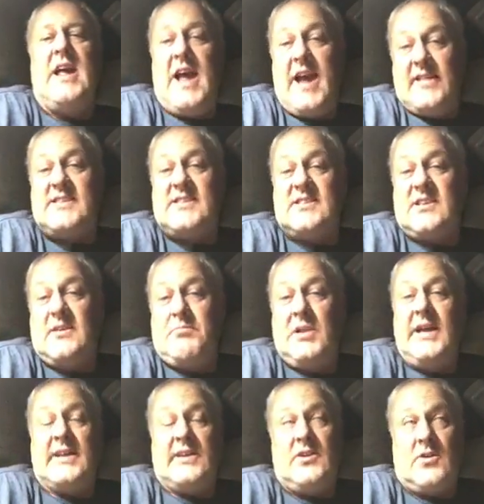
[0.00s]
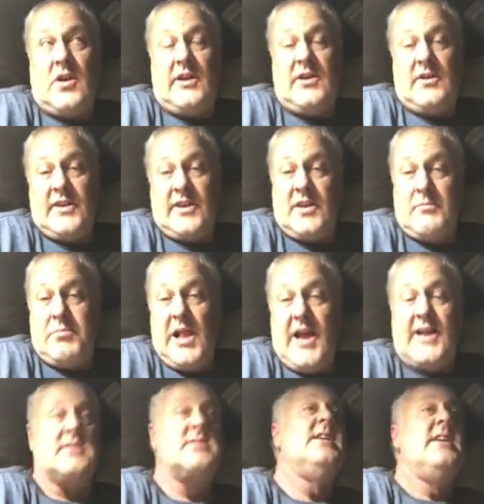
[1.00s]
X's over here. Oh, I must need to
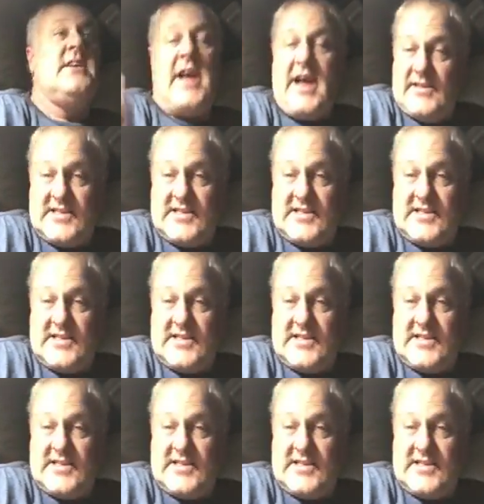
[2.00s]
do something.